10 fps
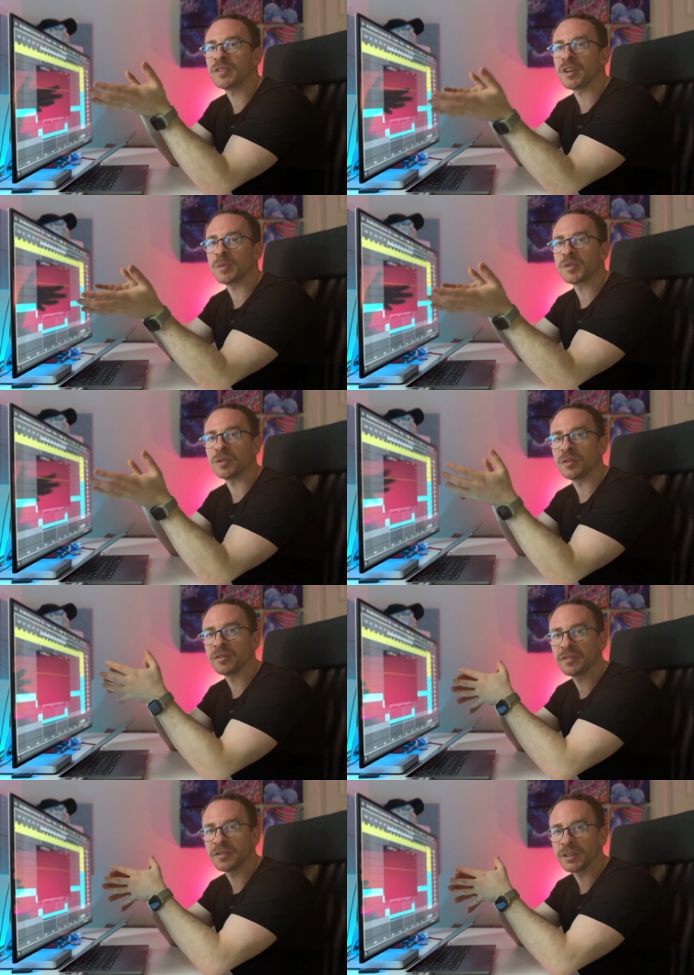types of
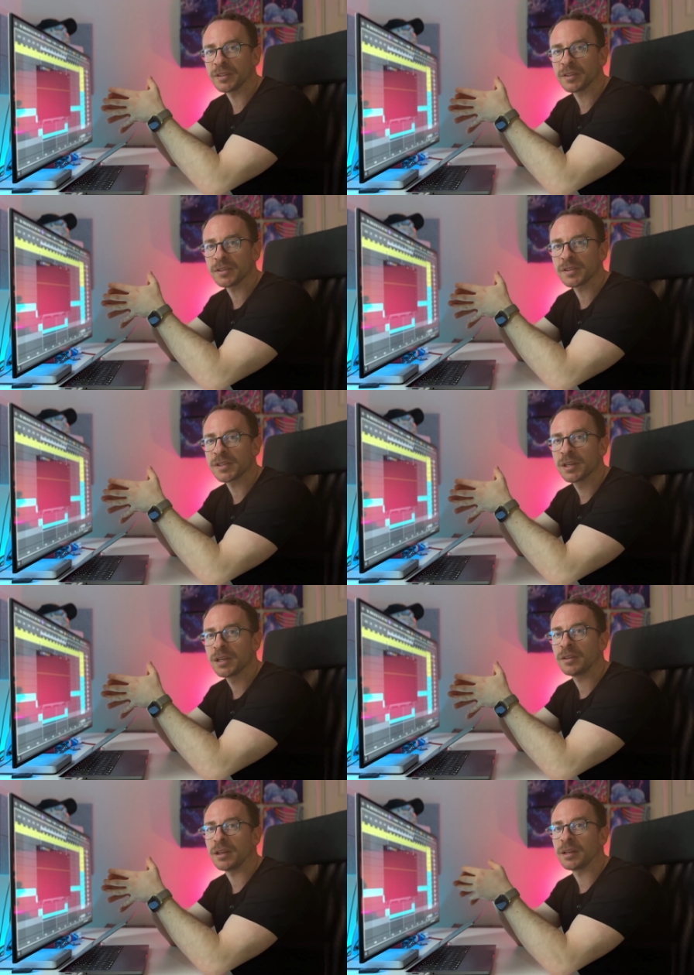filters
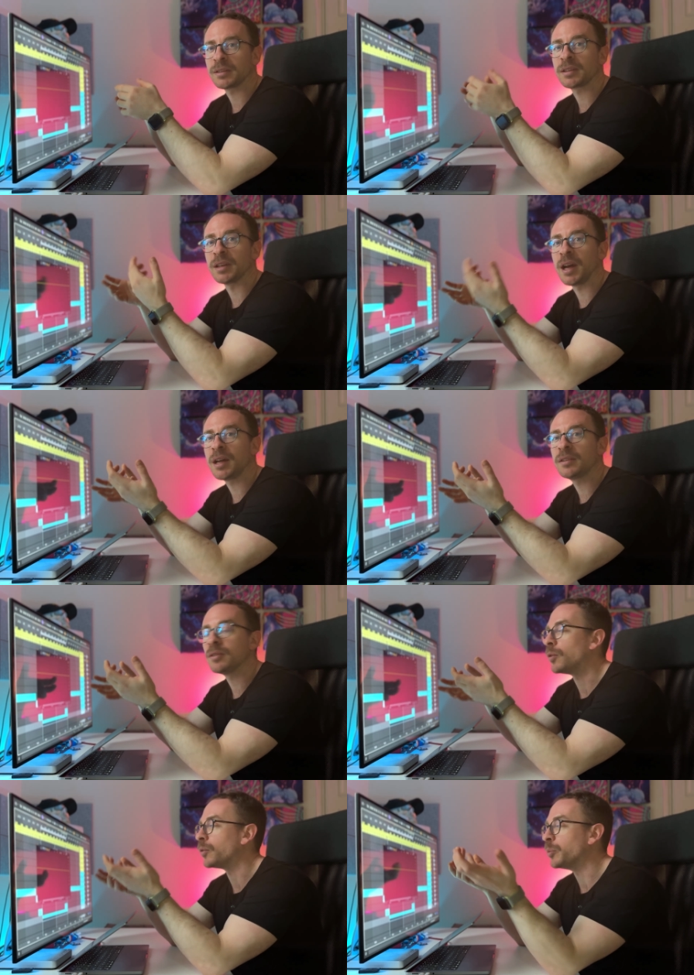that can add
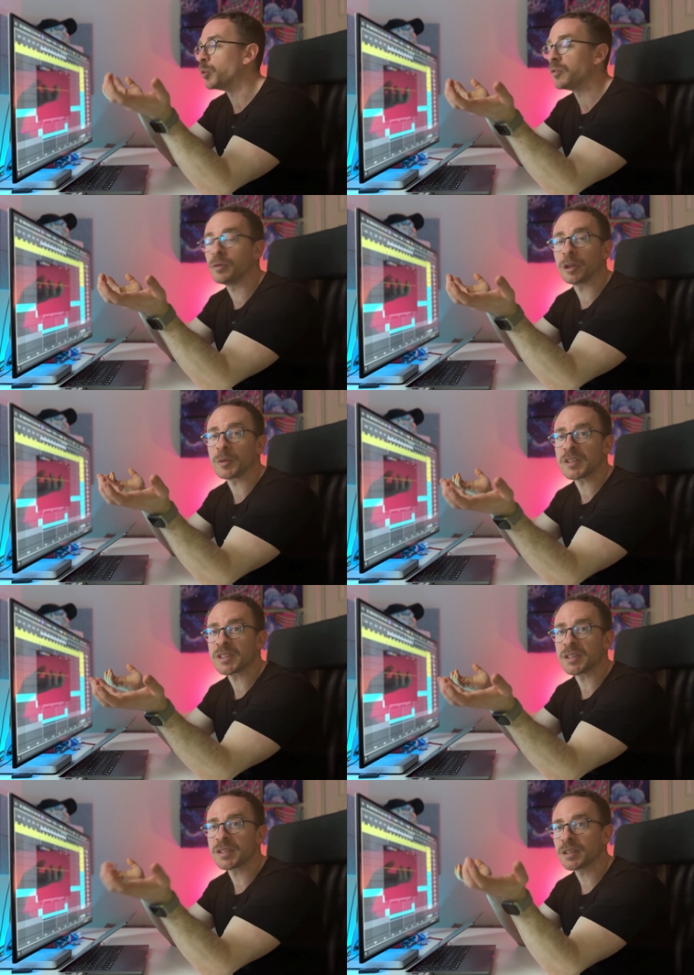or remove
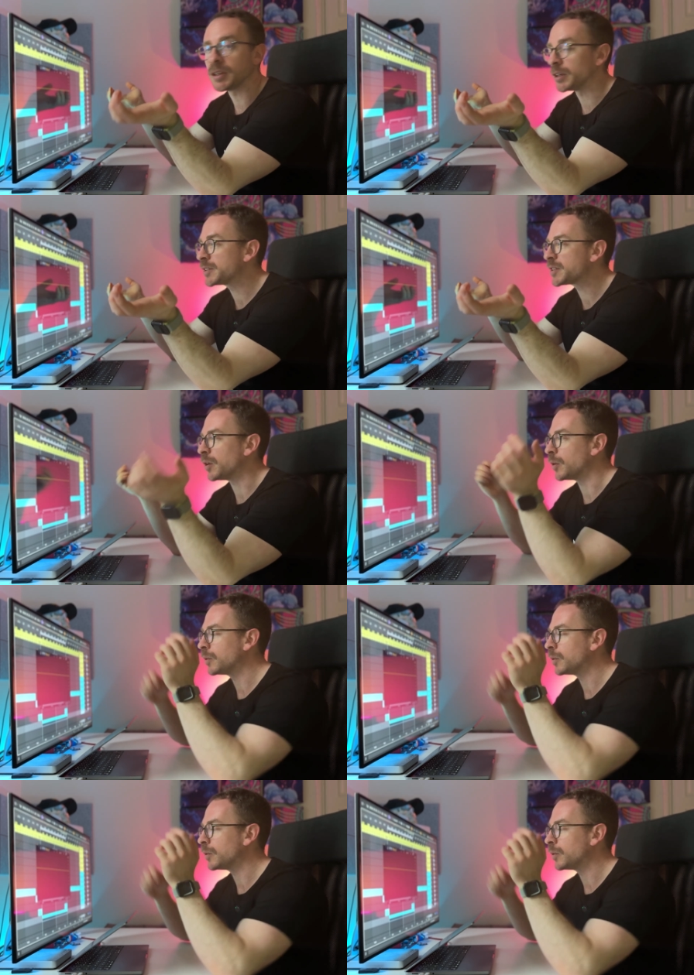frequencies, like so.